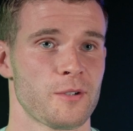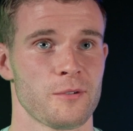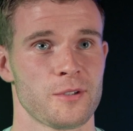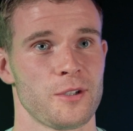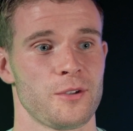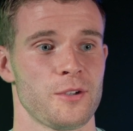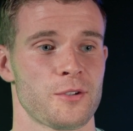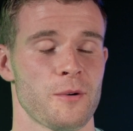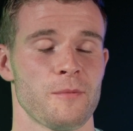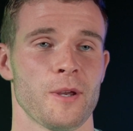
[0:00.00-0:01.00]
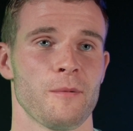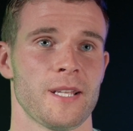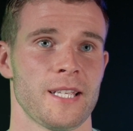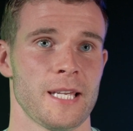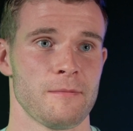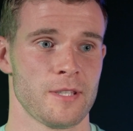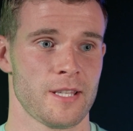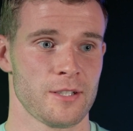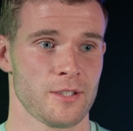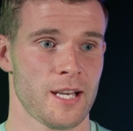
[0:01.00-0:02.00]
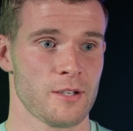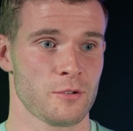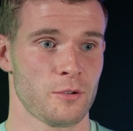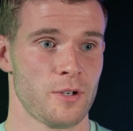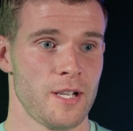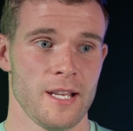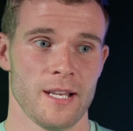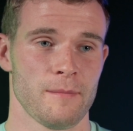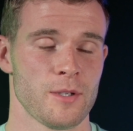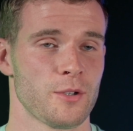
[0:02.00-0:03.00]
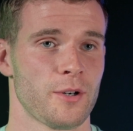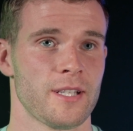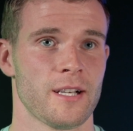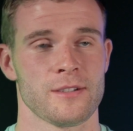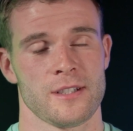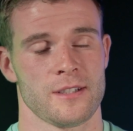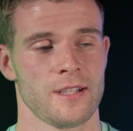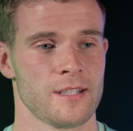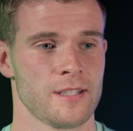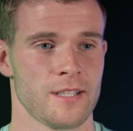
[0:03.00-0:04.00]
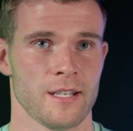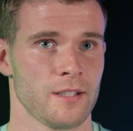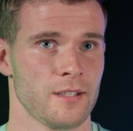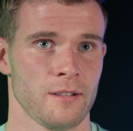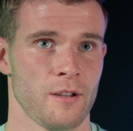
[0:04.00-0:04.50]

So obviously it's good when you're winning games and things like that. So I'm enjoying it. As I say, I